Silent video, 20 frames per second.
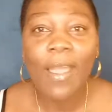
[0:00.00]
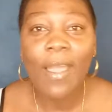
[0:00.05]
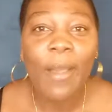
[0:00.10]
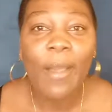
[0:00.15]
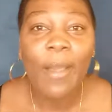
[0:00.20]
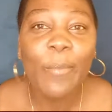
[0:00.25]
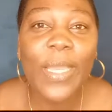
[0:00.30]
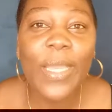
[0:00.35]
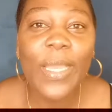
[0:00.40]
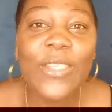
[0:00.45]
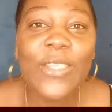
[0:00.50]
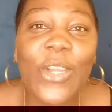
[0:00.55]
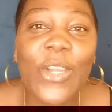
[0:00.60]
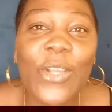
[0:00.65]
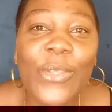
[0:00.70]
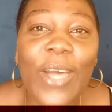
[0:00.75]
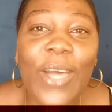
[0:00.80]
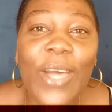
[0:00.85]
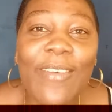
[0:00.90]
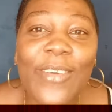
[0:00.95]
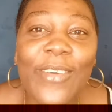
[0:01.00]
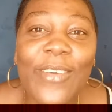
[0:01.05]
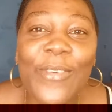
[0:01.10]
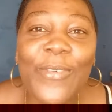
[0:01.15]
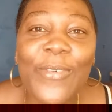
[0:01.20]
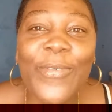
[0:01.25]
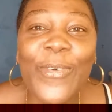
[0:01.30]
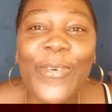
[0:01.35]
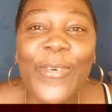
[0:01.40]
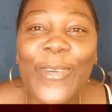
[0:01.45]
make sure you're not have no
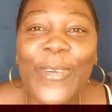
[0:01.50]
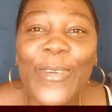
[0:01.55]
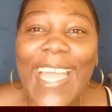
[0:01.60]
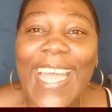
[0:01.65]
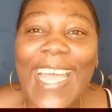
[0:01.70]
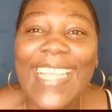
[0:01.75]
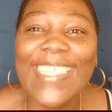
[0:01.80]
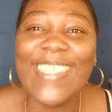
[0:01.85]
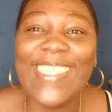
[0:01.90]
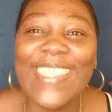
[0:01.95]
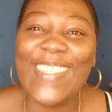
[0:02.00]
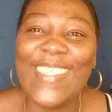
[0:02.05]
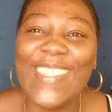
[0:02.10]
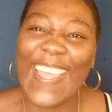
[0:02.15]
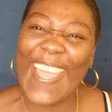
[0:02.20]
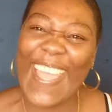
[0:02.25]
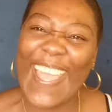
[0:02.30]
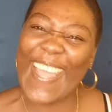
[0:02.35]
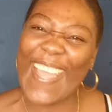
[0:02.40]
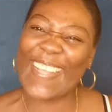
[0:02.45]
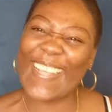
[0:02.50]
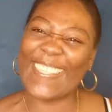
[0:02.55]
food and drinks